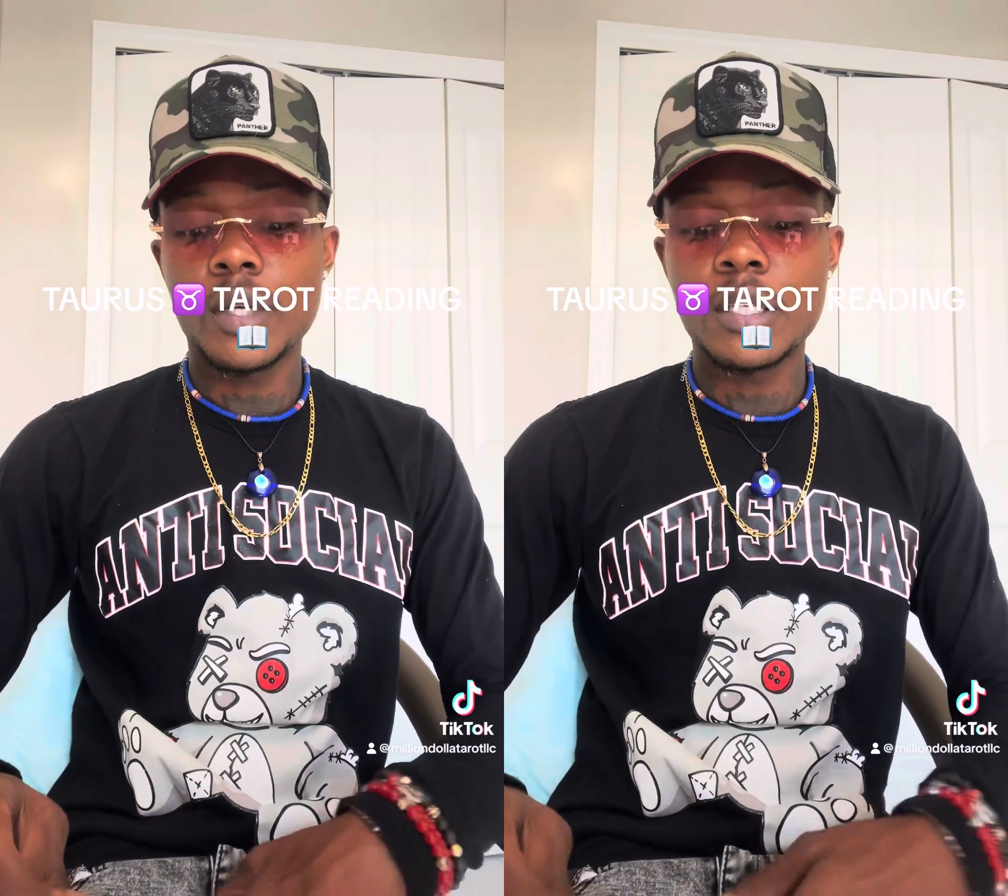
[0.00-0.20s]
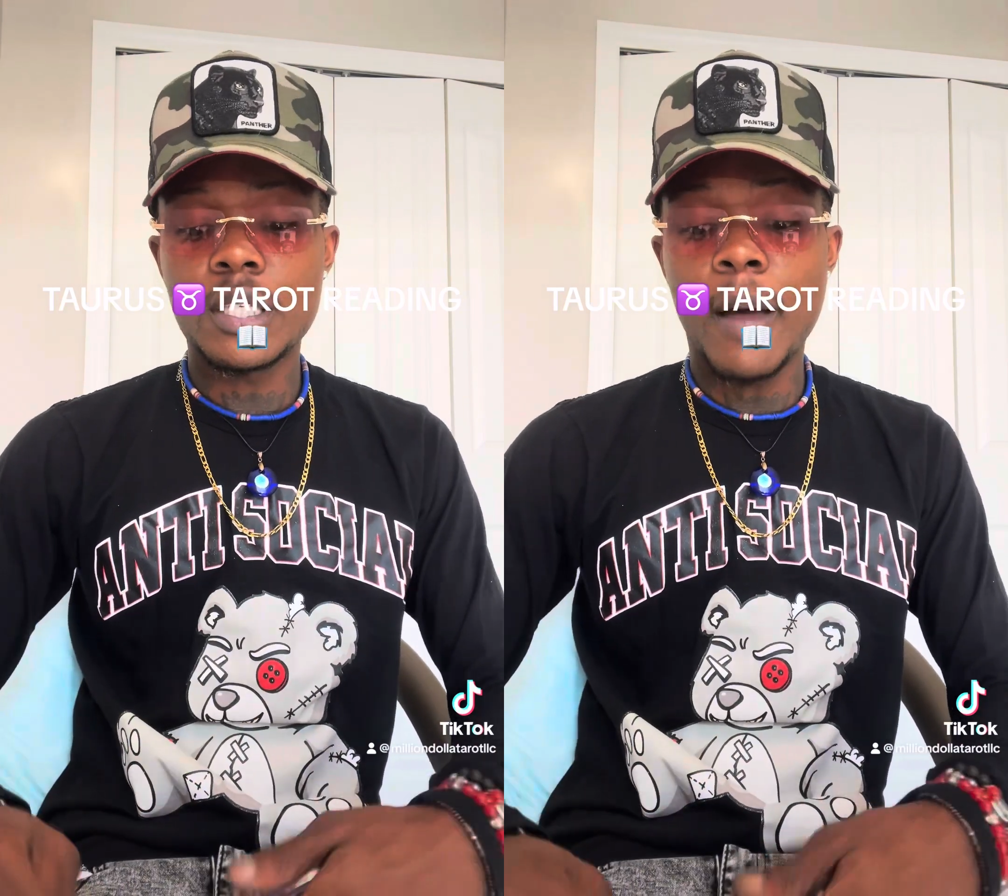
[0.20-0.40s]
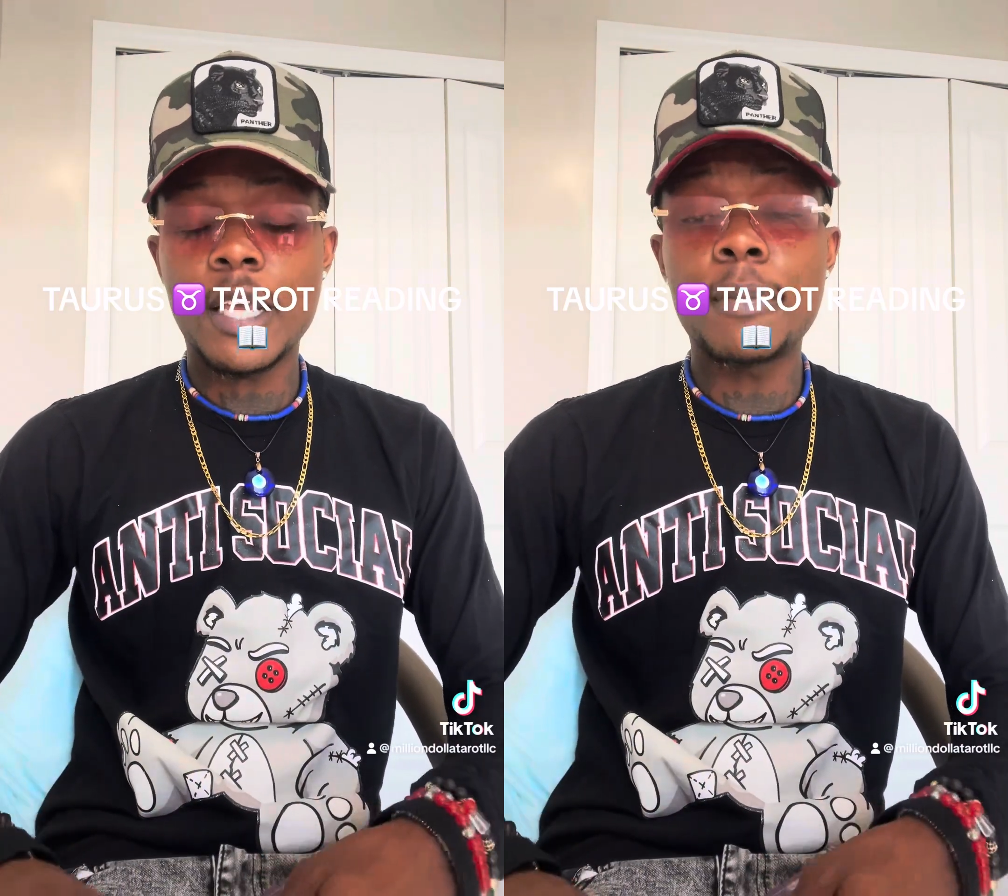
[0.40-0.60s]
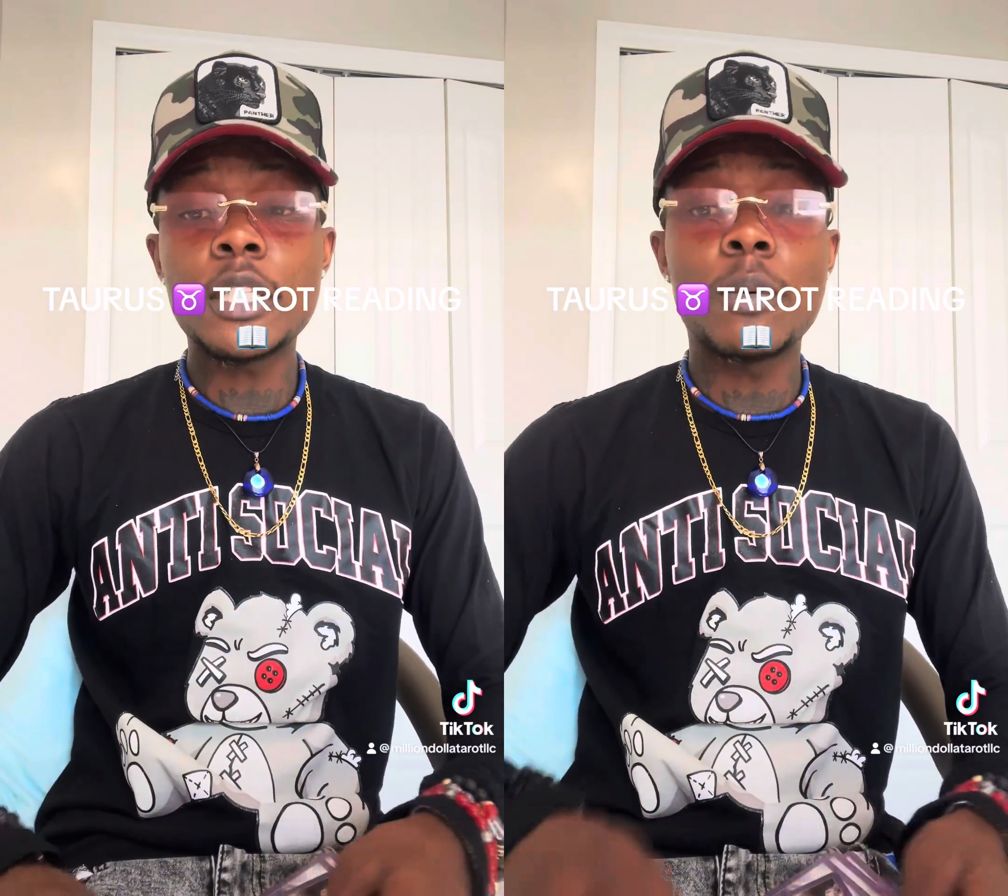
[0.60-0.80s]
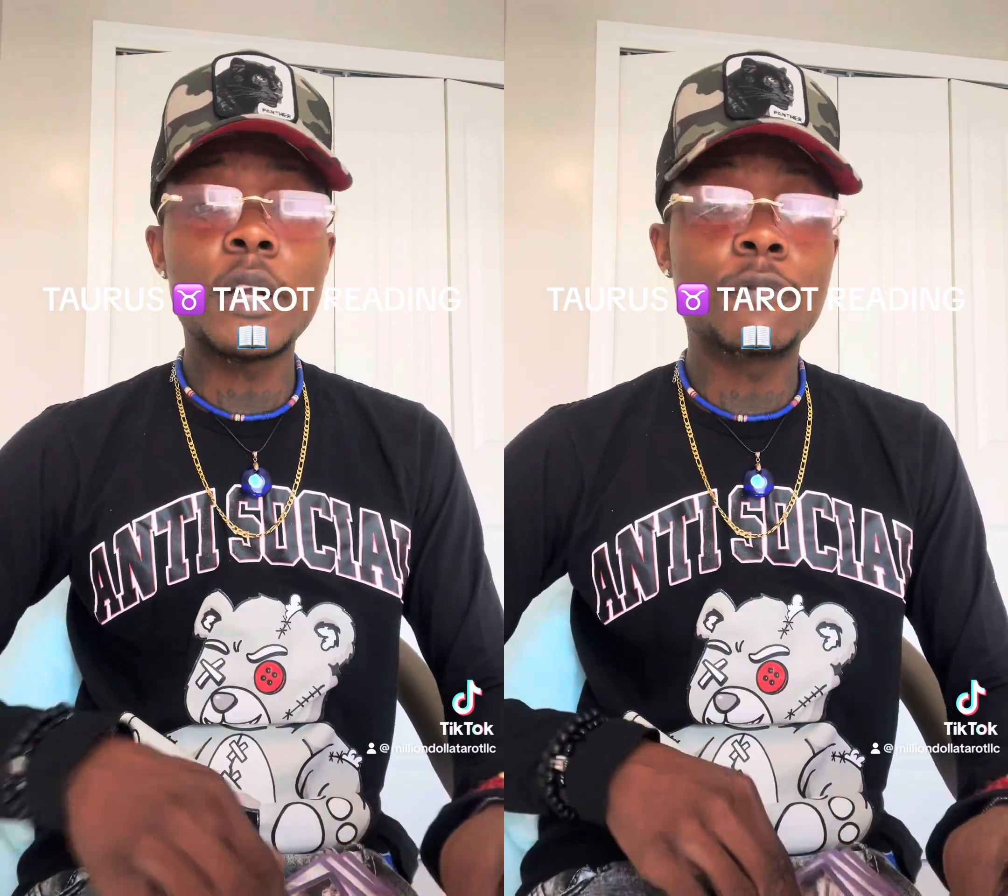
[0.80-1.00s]
Somebody could be
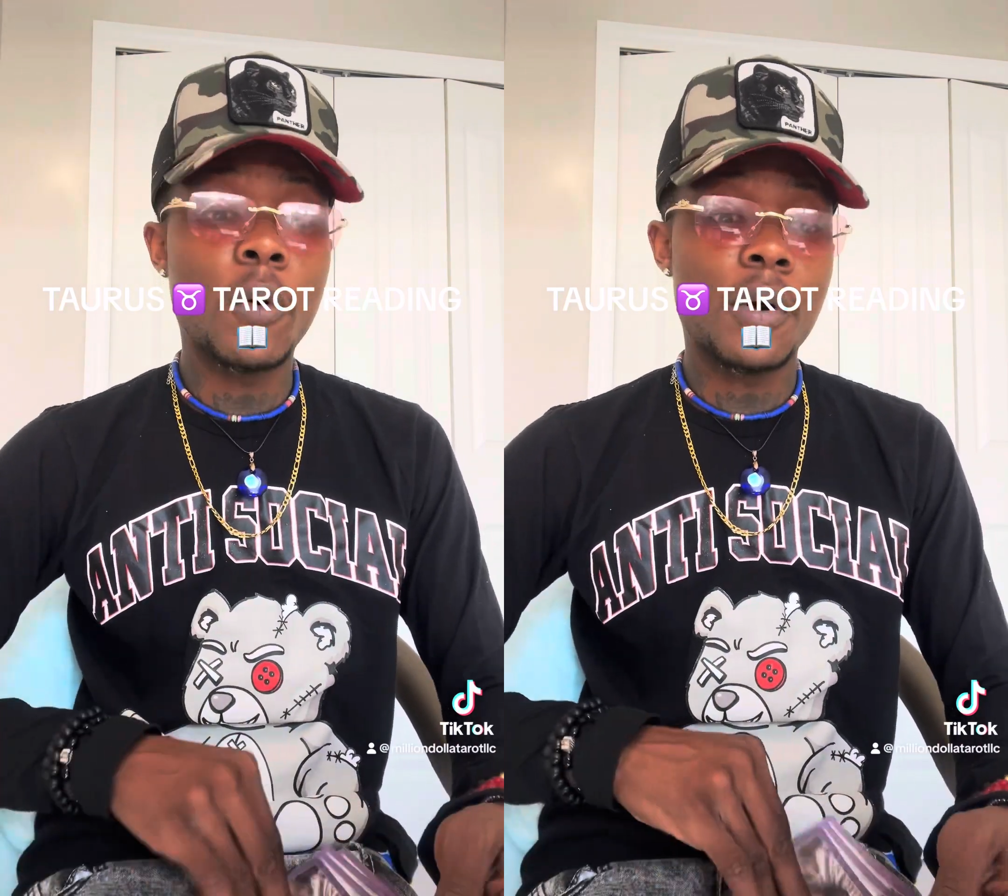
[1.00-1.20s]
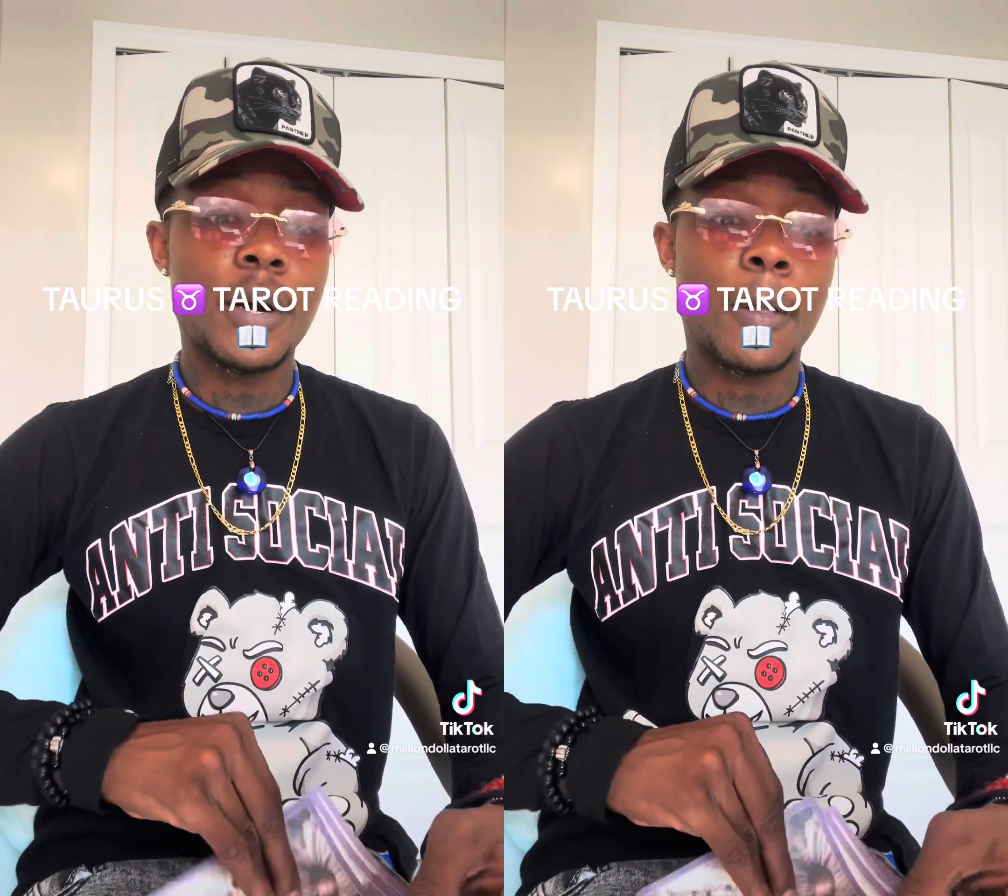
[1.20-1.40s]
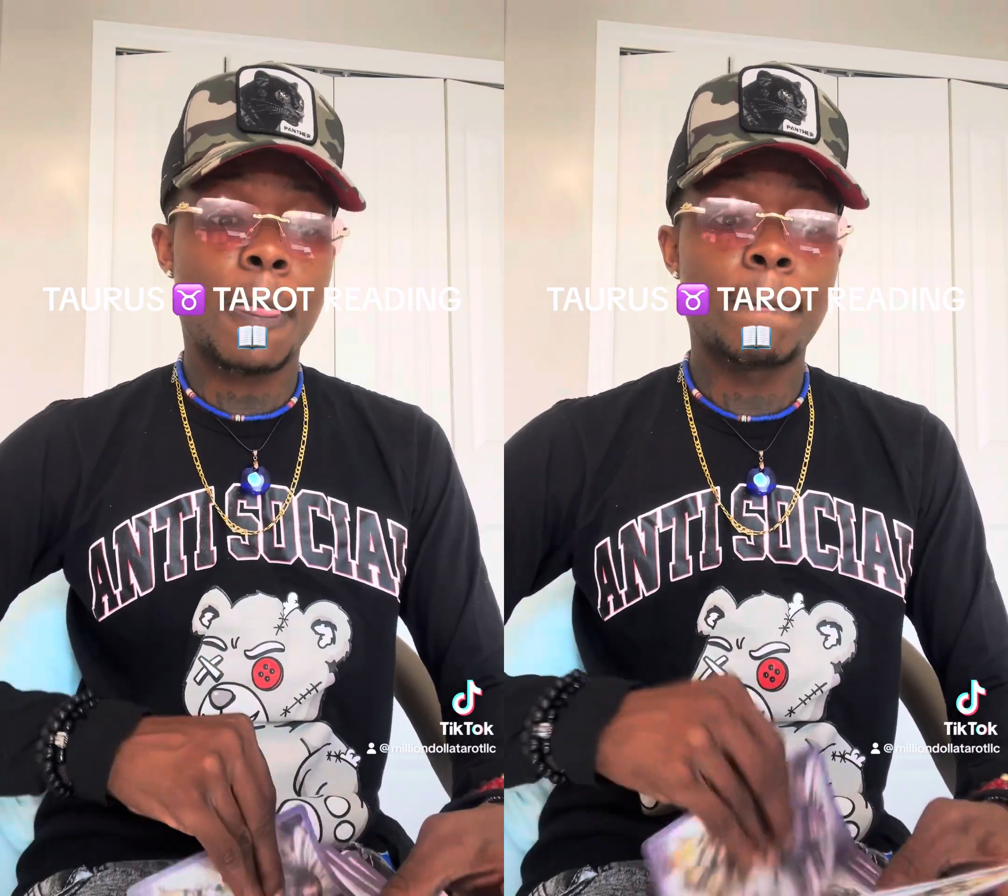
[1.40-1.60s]
24